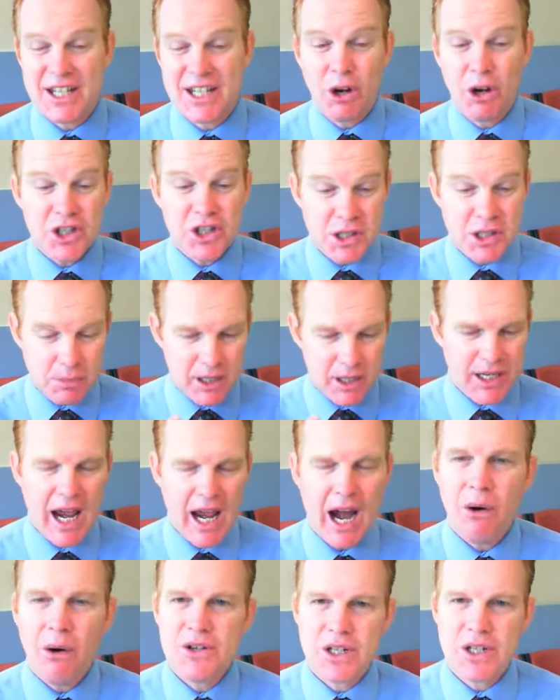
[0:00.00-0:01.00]
Now, I'd just be
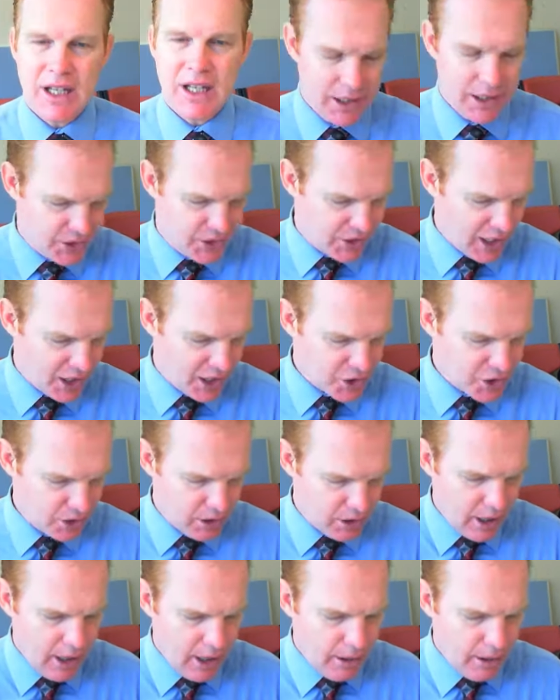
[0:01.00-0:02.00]
encouraging that discussion
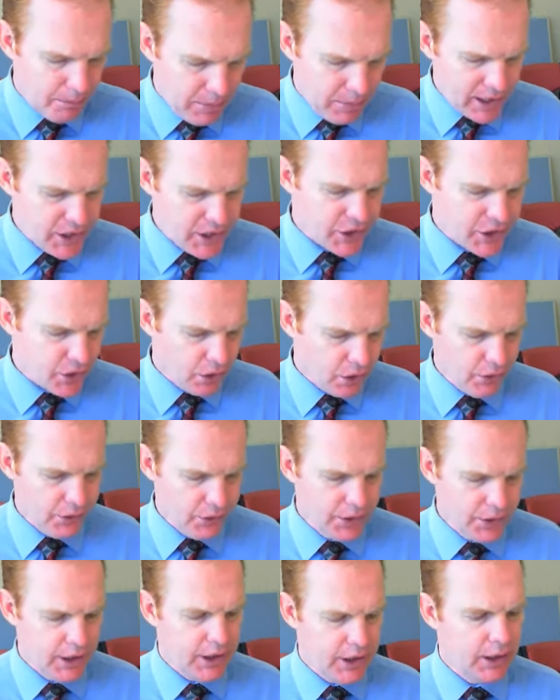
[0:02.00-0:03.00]
based on
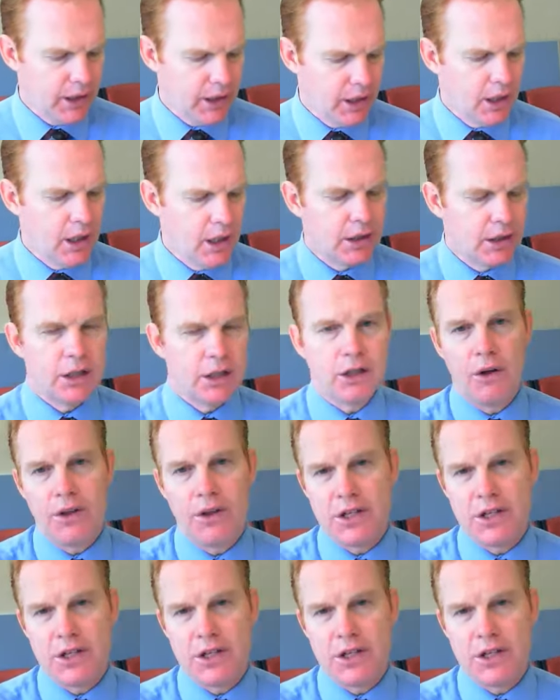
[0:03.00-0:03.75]
the note.